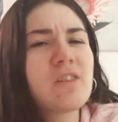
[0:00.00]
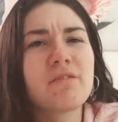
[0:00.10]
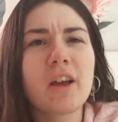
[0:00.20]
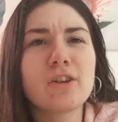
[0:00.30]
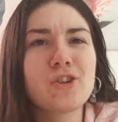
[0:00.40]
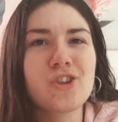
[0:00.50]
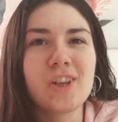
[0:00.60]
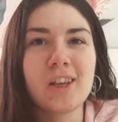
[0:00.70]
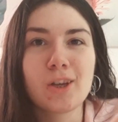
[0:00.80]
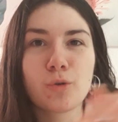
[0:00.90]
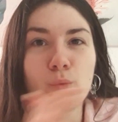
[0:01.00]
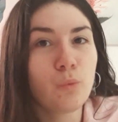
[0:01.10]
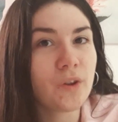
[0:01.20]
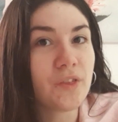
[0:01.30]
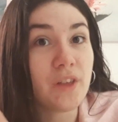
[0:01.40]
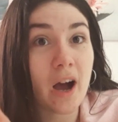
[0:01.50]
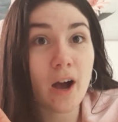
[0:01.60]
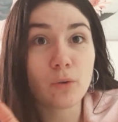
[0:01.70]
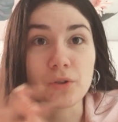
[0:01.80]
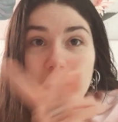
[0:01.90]
of energy
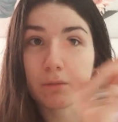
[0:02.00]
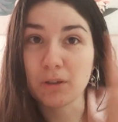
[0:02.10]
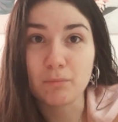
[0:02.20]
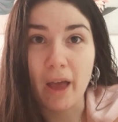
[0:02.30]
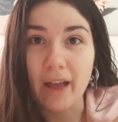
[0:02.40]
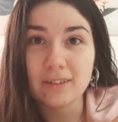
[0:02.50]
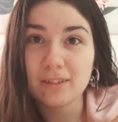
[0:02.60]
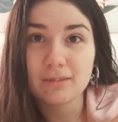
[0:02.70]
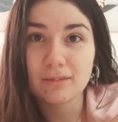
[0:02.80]
without coming back